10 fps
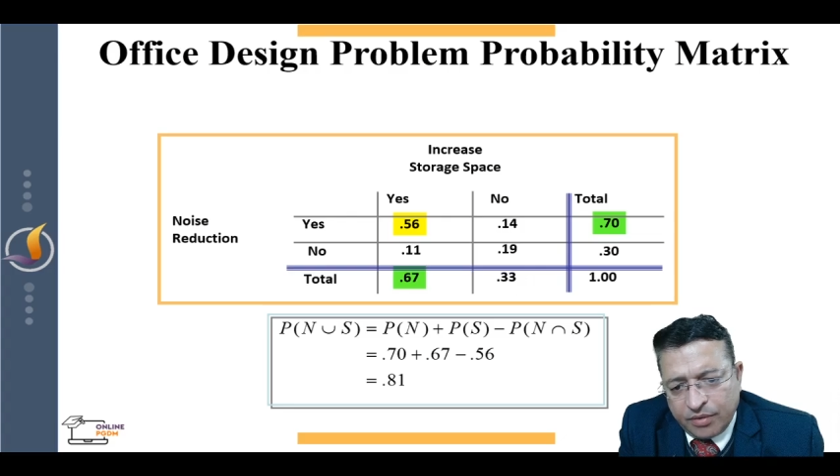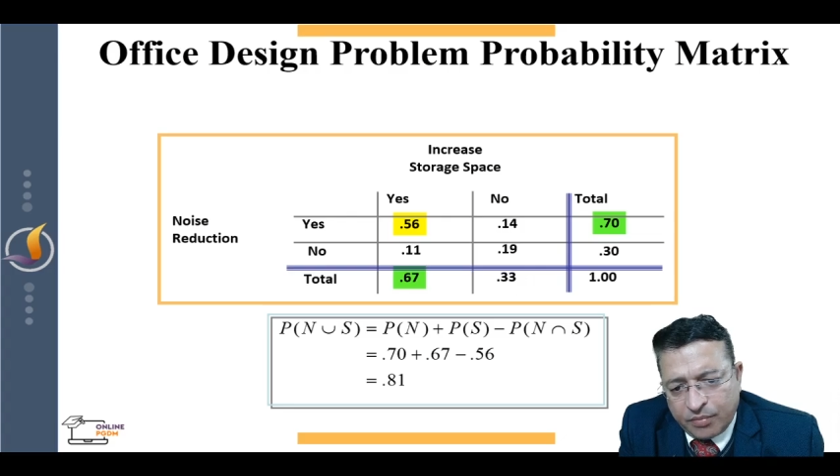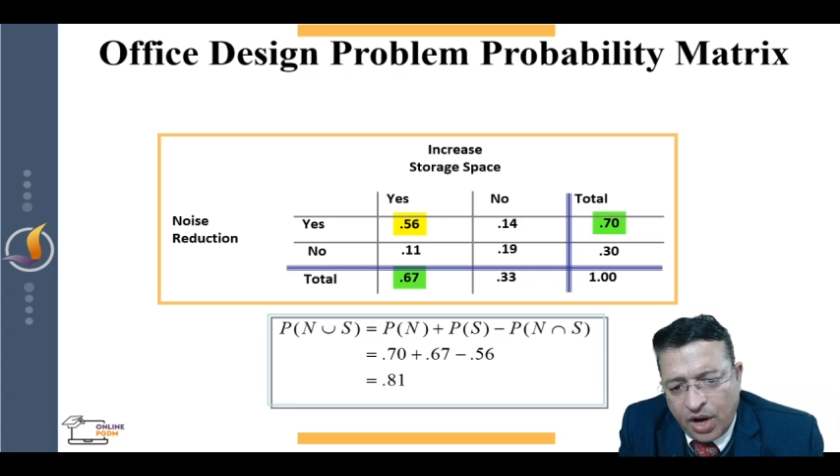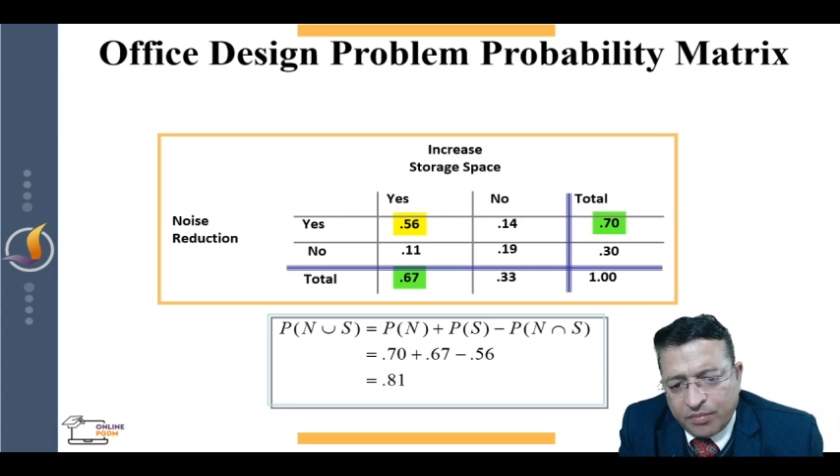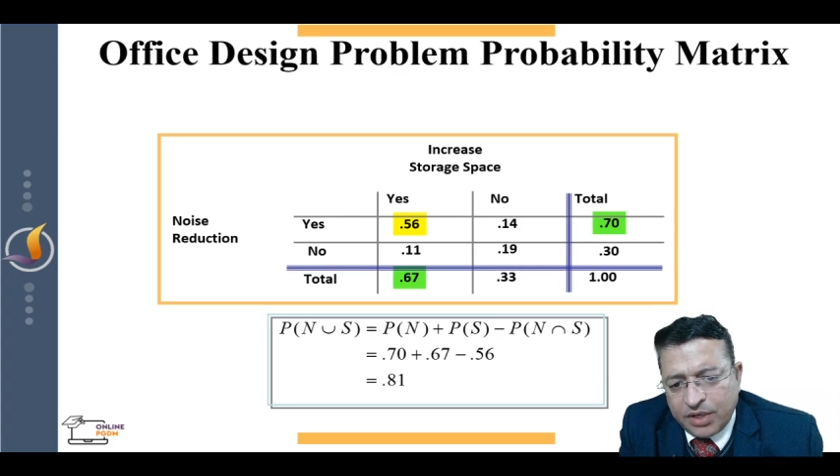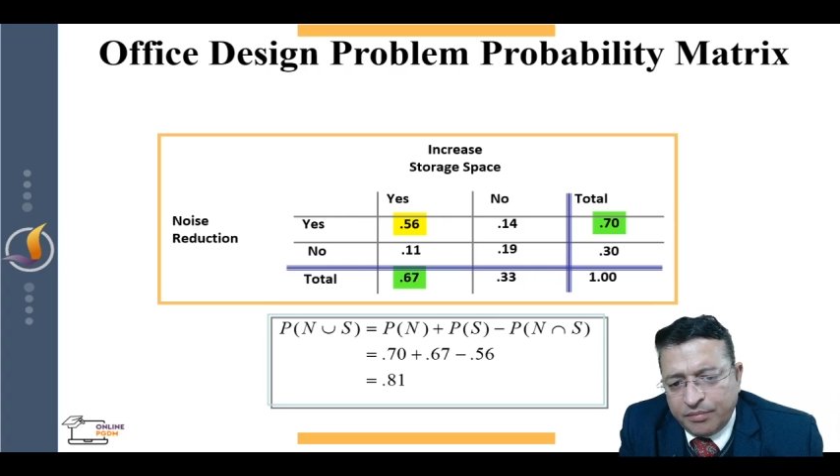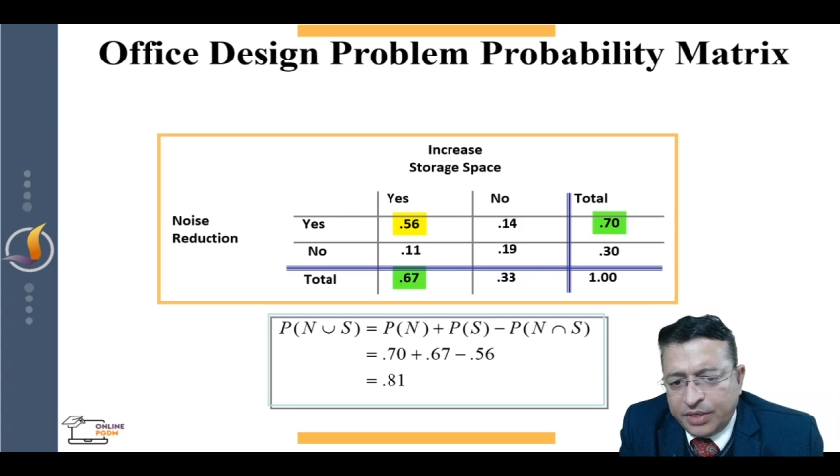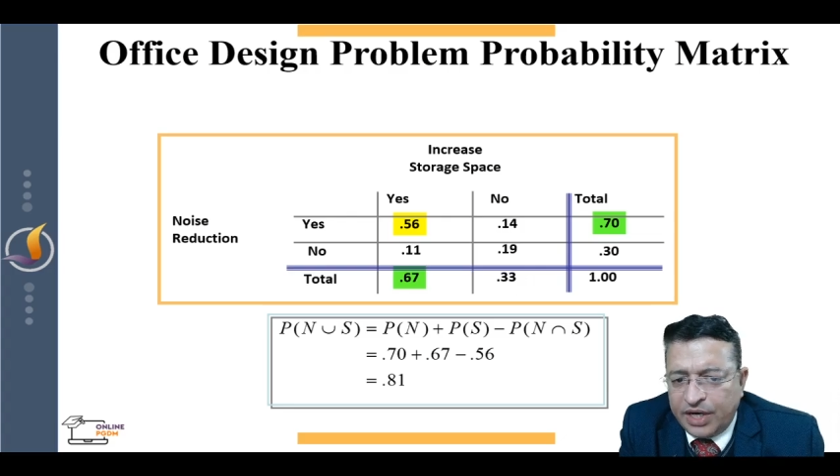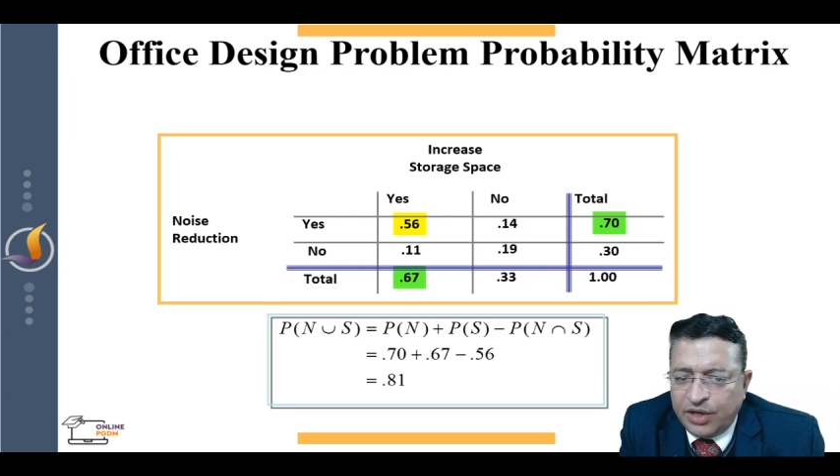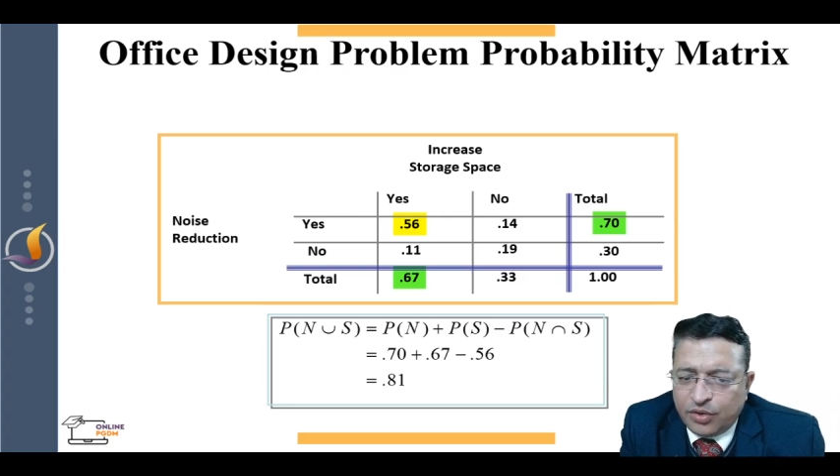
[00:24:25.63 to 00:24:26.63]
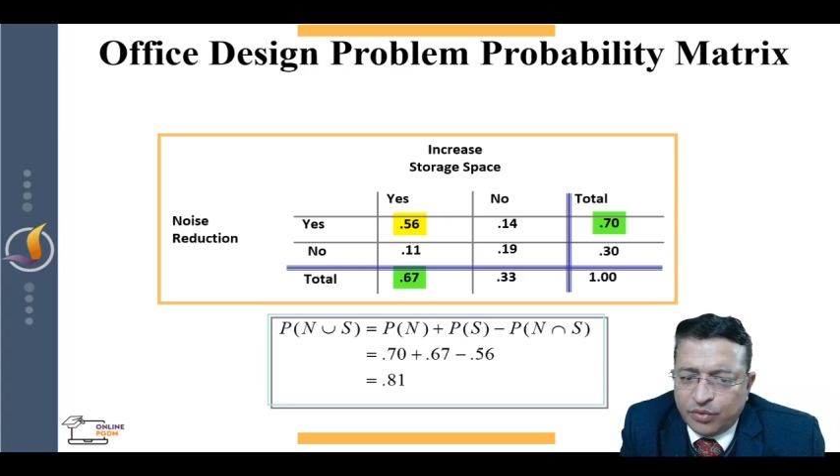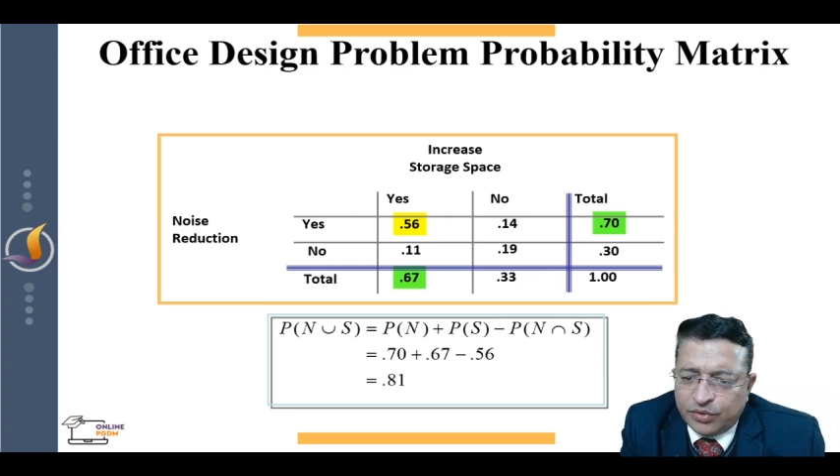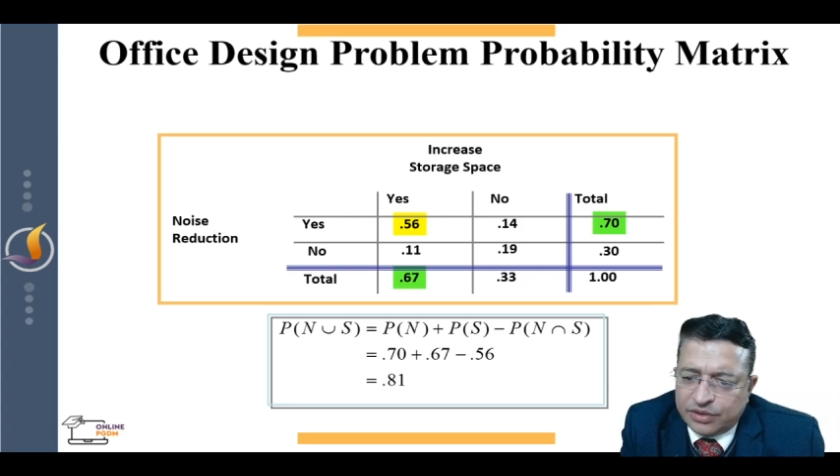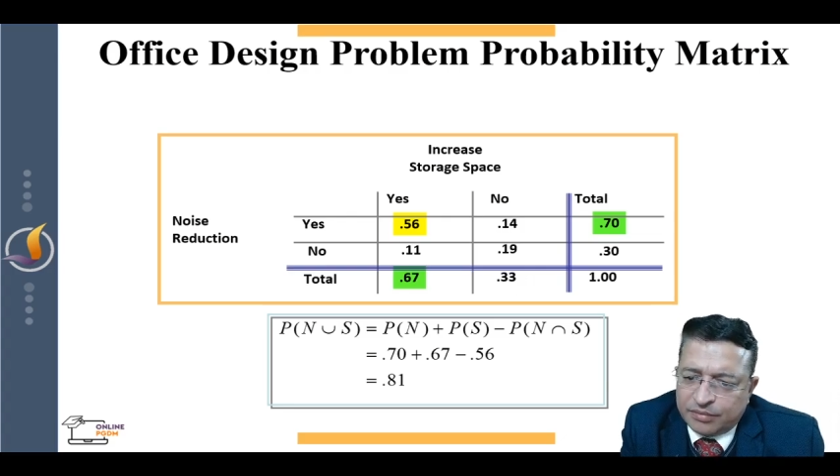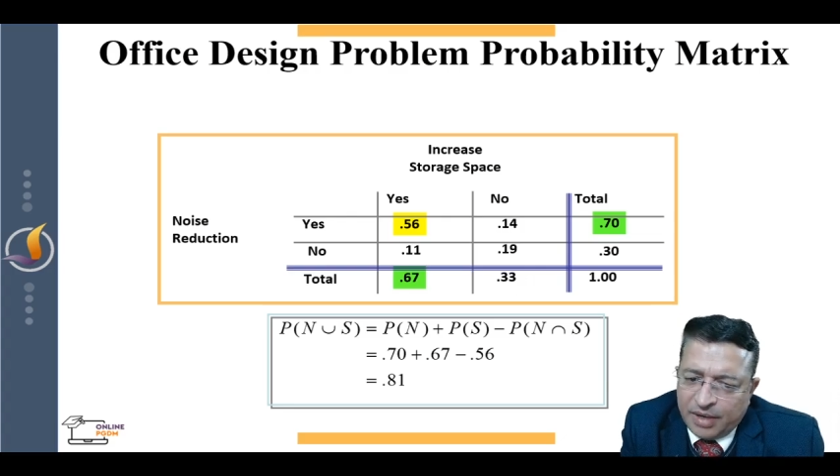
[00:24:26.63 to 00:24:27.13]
problem into the